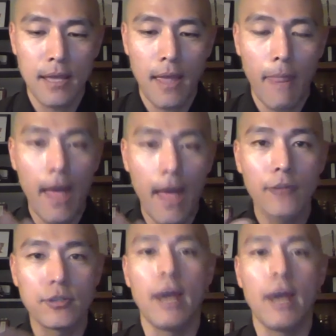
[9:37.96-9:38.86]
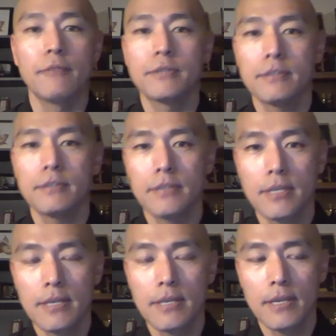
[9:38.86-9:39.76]
And that driver
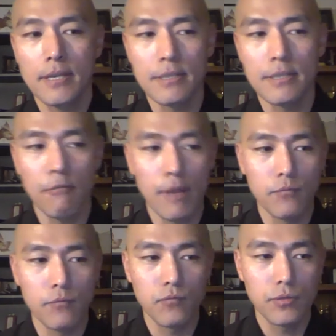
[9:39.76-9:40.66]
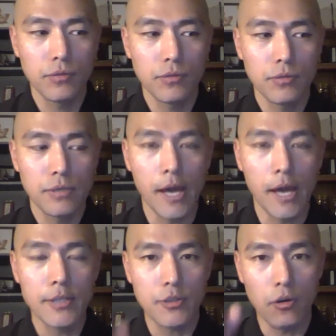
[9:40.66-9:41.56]
is the one who
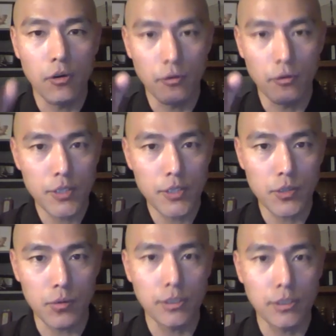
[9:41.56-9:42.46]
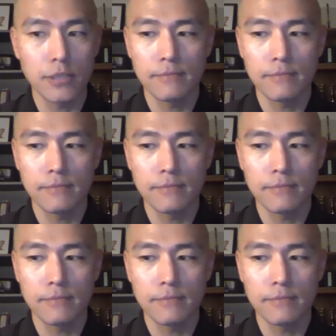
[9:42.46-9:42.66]
has to hold that sword.